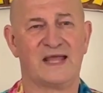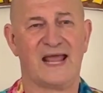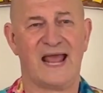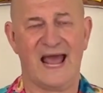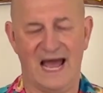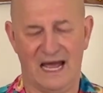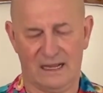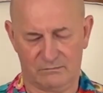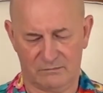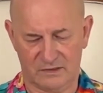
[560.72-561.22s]

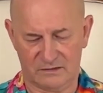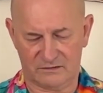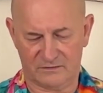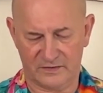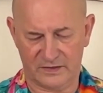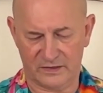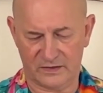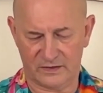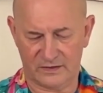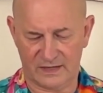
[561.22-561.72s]

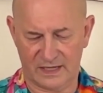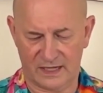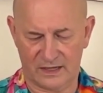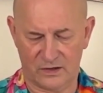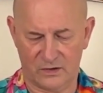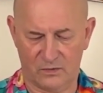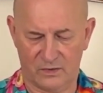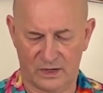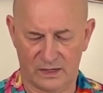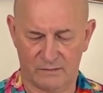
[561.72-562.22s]
atmosphere that
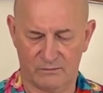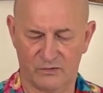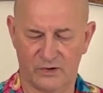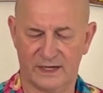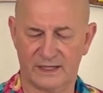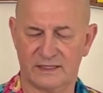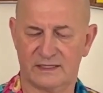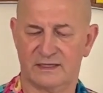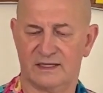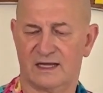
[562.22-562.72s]
you want to
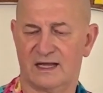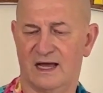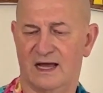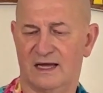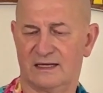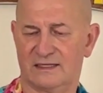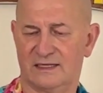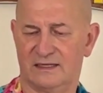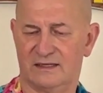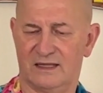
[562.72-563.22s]
bring to the
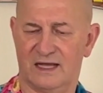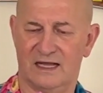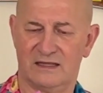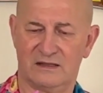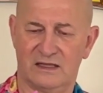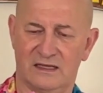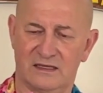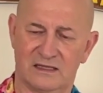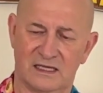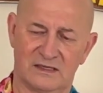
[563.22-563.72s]
cocktail. I
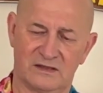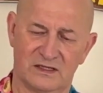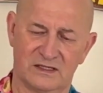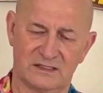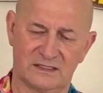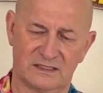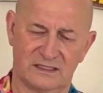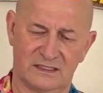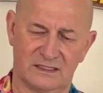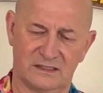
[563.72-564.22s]
think that
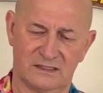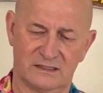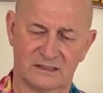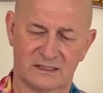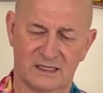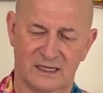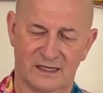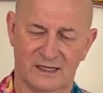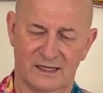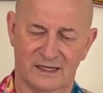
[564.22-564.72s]
this
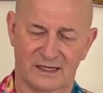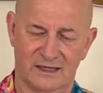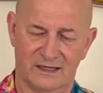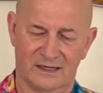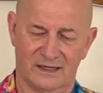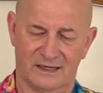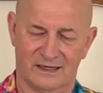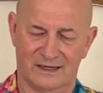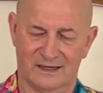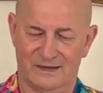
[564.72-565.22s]
is
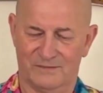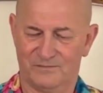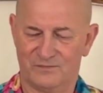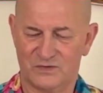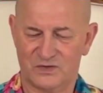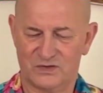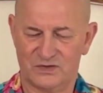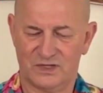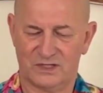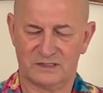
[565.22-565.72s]

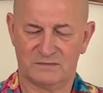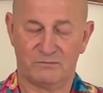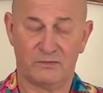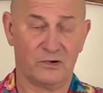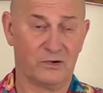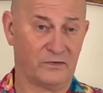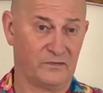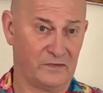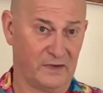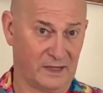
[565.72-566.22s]
just
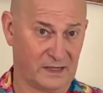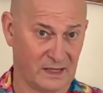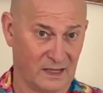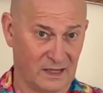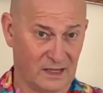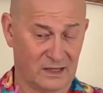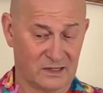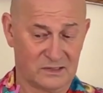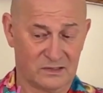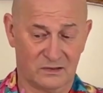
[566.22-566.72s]
perfect.
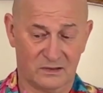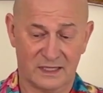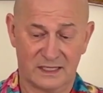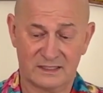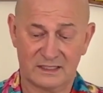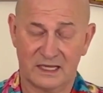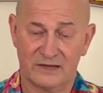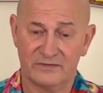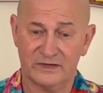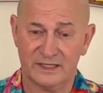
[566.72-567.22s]
So
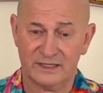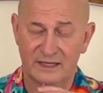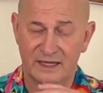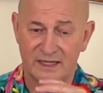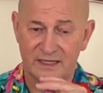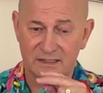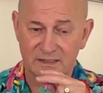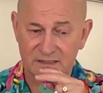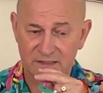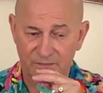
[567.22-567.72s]
let's give it a
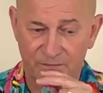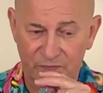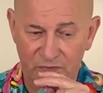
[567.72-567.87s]
taste.